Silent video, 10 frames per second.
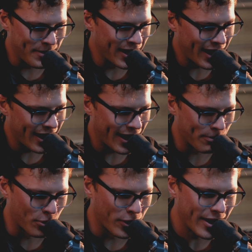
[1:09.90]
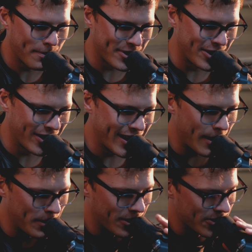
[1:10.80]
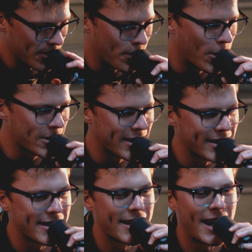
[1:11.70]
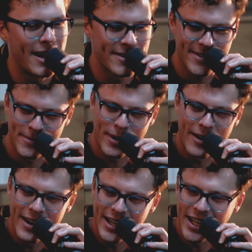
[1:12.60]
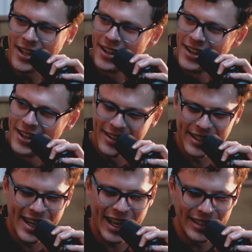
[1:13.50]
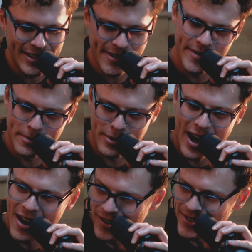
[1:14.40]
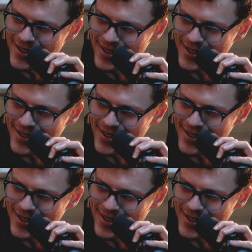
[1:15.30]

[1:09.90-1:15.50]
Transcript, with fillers: mean, I brought it up to you today because you walked into the house wearing the colors of the Browns.